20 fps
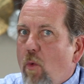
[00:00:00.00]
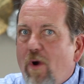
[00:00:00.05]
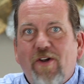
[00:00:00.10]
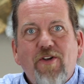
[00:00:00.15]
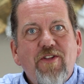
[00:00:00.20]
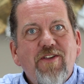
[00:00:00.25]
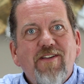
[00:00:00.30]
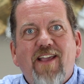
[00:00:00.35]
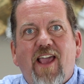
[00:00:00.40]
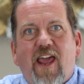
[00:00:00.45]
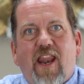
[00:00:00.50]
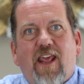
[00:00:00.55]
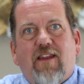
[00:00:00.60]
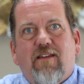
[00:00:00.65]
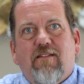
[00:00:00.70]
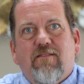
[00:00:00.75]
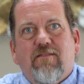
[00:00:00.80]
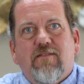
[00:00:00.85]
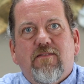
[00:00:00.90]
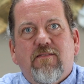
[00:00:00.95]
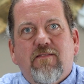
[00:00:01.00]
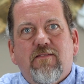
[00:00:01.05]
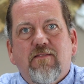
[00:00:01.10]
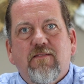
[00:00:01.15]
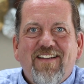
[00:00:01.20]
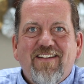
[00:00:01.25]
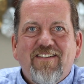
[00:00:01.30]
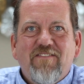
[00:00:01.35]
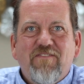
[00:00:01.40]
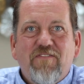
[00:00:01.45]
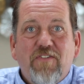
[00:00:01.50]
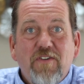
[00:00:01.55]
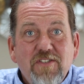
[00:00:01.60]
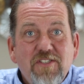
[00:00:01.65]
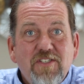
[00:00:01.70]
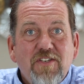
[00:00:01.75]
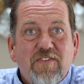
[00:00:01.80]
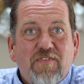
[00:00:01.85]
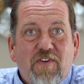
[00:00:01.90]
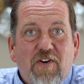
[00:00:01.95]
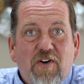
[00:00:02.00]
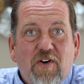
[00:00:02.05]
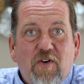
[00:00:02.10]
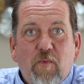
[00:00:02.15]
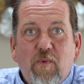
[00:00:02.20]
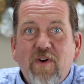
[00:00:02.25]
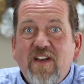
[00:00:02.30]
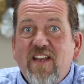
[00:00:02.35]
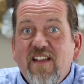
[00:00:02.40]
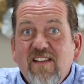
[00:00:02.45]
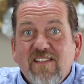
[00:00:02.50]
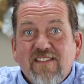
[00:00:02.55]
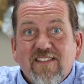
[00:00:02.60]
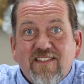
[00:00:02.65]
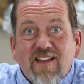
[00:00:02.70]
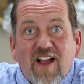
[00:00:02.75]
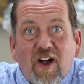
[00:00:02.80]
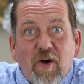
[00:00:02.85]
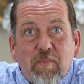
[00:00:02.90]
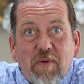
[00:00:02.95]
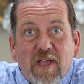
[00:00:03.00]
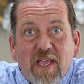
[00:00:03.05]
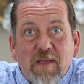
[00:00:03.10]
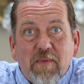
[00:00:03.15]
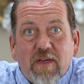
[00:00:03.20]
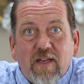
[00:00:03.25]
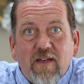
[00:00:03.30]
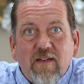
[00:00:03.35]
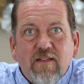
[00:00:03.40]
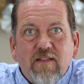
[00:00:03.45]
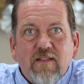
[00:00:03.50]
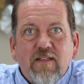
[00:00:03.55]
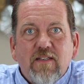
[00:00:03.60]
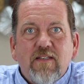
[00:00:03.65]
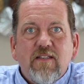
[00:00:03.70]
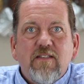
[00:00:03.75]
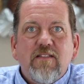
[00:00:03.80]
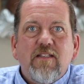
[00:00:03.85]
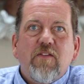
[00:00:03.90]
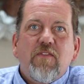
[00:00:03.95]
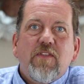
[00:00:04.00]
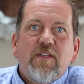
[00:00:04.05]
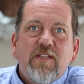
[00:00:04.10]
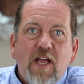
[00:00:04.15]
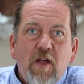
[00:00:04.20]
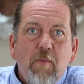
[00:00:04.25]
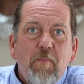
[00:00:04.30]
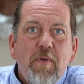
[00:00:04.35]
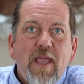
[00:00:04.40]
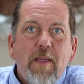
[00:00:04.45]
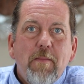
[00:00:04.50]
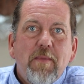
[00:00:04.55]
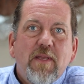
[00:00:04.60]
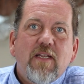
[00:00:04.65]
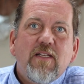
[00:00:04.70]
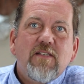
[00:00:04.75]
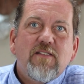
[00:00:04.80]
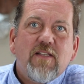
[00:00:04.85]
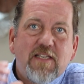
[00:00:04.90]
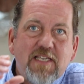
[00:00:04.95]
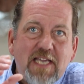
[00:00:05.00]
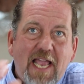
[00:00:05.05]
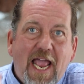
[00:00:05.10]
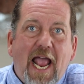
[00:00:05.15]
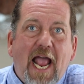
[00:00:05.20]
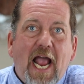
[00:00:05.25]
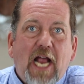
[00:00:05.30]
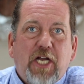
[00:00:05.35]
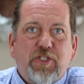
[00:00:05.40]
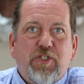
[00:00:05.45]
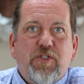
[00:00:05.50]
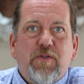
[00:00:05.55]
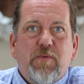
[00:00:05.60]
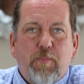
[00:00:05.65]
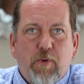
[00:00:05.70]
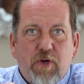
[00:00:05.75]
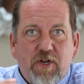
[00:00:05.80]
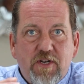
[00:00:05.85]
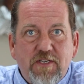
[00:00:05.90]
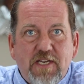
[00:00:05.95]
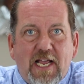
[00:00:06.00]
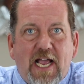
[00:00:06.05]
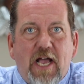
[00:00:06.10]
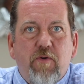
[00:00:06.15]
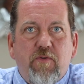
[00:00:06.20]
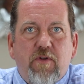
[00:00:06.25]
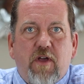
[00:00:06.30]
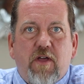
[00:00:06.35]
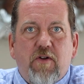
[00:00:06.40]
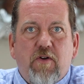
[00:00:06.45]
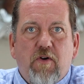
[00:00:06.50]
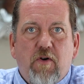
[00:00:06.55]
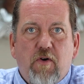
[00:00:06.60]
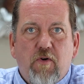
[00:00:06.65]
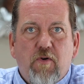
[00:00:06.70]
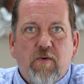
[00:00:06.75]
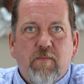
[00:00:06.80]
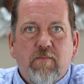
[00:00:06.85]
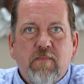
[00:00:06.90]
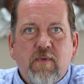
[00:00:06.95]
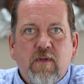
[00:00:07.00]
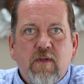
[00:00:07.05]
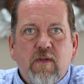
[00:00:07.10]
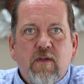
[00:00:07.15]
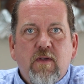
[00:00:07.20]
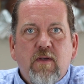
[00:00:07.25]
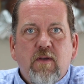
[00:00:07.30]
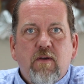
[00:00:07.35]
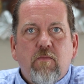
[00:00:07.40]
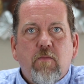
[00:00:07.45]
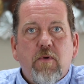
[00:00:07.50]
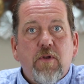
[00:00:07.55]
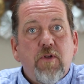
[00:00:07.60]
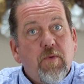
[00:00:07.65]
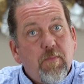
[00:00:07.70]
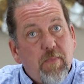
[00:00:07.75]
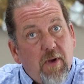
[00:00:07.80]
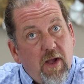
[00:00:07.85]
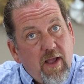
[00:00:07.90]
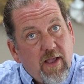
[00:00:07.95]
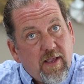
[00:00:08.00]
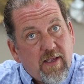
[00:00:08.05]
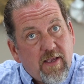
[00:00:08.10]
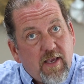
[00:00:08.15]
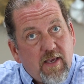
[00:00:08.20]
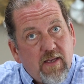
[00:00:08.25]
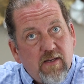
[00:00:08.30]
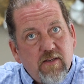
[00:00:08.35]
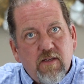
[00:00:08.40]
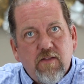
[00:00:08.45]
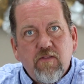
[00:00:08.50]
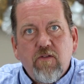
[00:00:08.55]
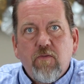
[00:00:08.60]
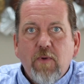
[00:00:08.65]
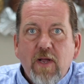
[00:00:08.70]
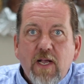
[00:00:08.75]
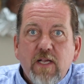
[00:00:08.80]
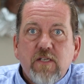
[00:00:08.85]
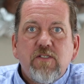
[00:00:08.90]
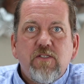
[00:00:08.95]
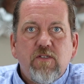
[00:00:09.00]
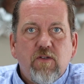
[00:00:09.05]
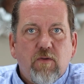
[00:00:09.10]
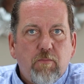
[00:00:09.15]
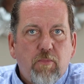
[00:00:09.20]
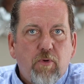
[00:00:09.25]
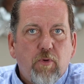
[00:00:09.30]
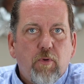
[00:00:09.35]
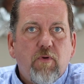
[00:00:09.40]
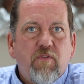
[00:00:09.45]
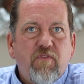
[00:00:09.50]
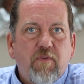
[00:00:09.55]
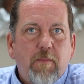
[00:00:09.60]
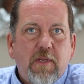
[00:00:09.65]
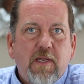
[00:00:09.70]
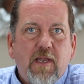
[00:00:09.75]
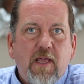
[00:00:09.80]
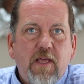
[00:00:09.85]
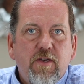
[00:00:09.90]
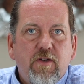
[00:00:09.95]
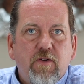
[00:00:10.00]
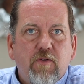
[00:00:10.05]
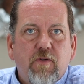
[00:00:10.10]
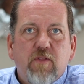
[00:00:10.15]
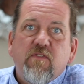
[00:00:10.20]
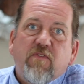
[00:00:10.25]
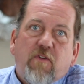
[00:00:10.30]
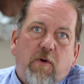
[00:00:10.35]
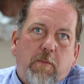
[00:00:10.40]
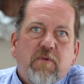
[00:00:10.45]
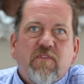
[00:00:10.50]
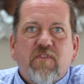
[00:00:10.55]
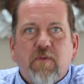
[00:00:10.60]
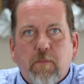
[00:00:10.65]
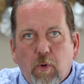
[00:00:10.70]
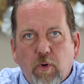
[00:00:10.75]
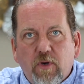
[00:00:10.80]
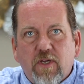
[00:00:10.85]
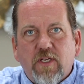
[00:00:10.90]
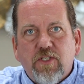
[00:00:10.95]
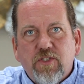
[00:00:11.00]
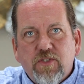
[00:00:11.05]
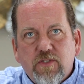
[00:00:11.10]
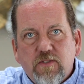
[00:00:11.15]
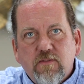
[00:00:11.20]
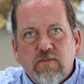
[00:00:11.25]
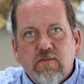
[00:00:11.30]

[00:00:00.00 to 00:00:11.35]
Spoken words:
where do you get it? First of all, what is a down payment? Now, the down payment is the cash you put down on a home when you're buying it, and the rest you'll borrow from a lender in the form of a mortgage.